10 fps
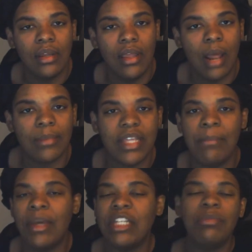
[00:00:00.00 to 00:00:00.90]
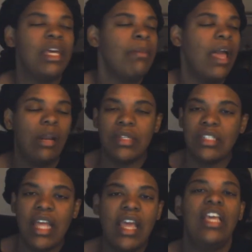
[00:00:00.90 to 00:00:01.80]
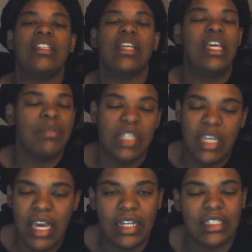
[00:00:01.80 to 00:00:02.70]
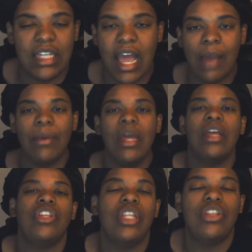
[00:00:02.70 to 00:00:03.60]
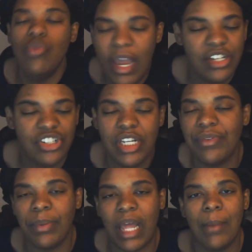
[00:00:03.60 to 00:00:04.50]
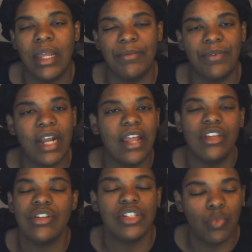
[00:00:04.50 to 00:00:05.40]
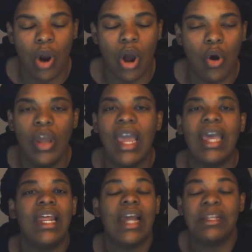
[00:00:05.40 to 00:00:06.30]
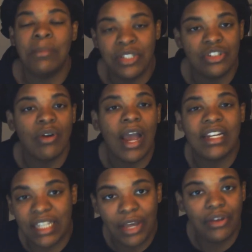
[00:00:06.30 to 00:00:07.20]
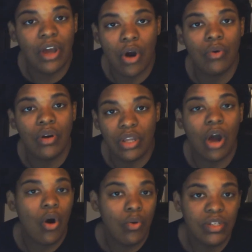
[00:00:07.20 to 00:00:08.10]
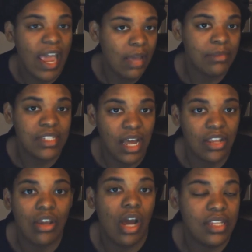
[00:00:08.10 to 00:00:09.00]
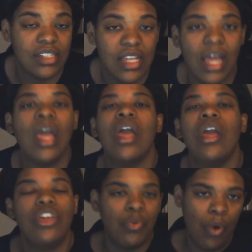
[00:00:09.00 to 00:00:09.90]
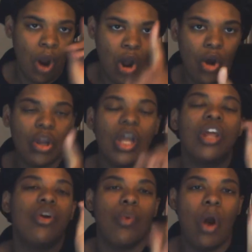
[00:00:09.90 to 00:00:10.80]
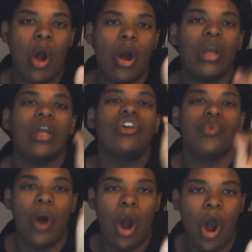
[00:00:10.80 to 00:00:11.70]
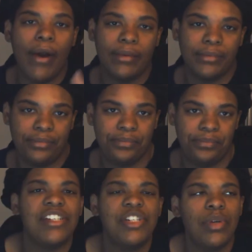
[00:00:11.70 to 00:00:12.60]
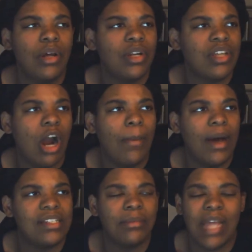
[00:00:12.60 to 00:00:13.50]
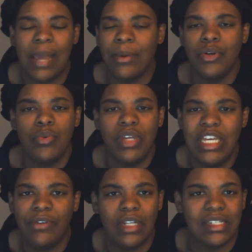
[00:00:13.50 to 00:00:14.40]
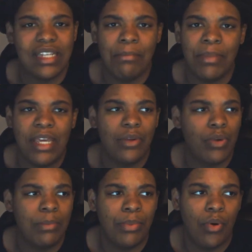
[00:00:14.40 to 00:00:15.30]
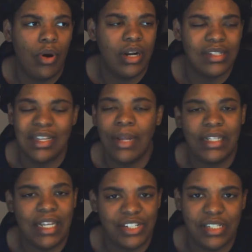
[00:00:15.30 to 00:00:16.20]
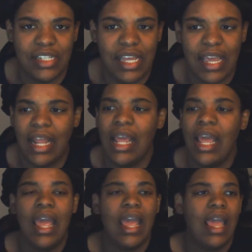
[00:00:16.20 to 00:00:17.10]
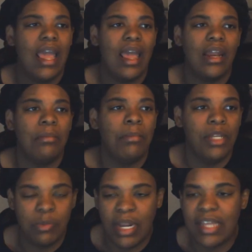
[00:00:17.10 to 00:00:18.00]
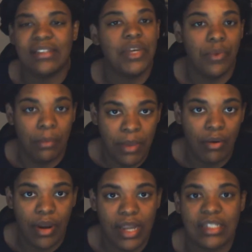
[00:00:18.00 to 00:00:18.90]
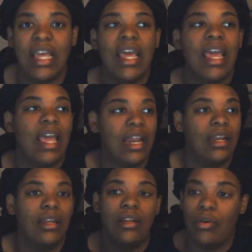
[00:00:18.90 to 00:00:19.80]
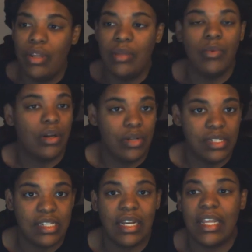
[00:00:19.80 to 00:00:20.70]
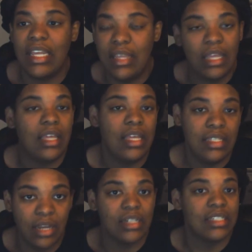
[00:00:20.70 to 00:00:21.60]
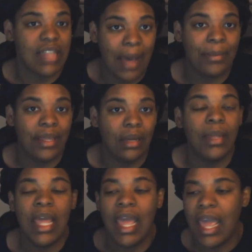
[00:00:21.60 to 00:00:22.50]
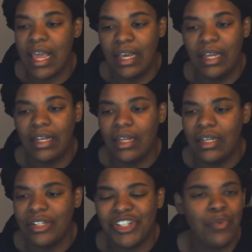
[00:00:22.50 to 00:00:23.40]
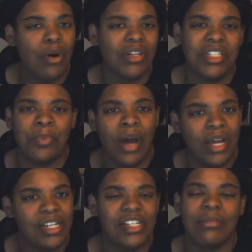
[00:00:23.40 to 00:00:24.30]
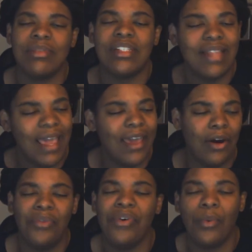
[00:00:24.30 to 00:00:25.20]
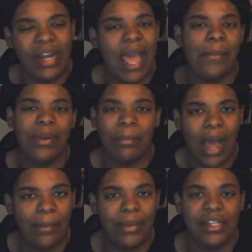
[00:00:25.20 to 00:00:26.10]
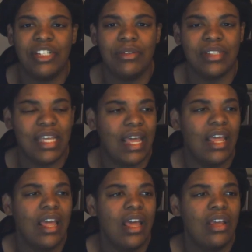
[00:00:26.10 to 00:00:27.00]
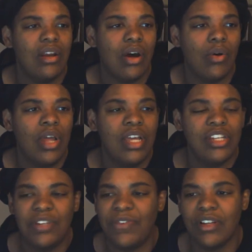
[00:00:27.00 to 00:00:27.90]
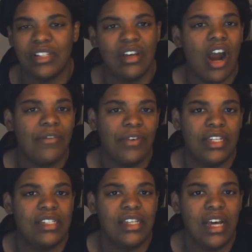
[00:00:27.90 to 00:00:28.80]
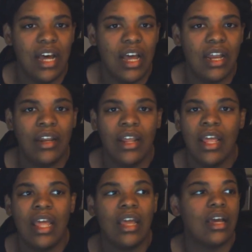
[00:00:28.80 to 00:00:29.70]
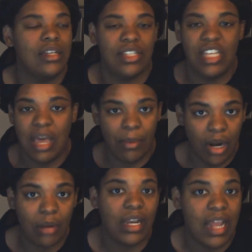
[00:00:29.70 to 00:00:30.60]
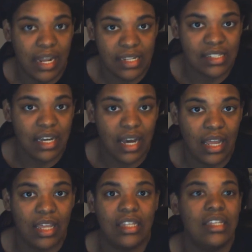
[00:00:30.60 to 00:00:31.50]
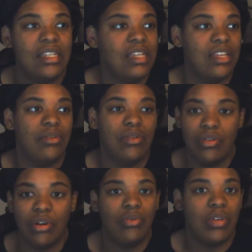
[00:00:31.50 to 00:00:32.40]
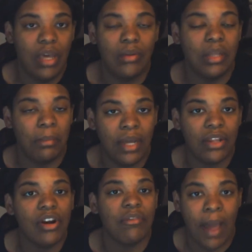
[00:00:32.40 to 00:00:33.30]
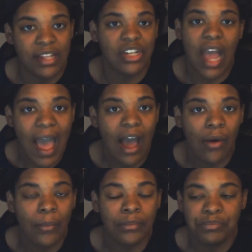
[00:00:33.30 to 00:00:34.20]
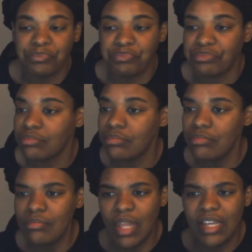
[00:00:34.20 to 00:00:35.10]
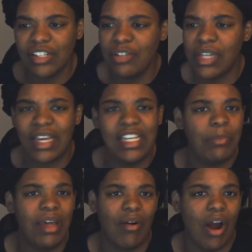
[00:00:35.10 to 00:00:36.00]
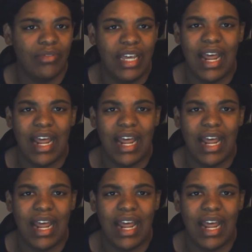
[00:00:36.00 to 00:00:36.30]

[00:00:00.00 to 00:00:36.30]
You know what I'm saying? Benjamin, he made a mistake. He was a kid at the time. You ain't shit for blaming him for that. You're just wrong. And then not to mention, you tried to kill your own damn son, your other son. You're wrong. You're wrong. You're wrong. And she went on to talk about some type of new evil or something being reborn or something like that, she said. And Benjamin had said Ramirez. And, you know, he went on to say that he's here to stop him. And she wants to punish him still for what happened to Bobby. And she was saying, you know, she feels sorry for his son because he had brought up that he had a son. And he said, you know, you killed the mother of my child. And she was like, he's better off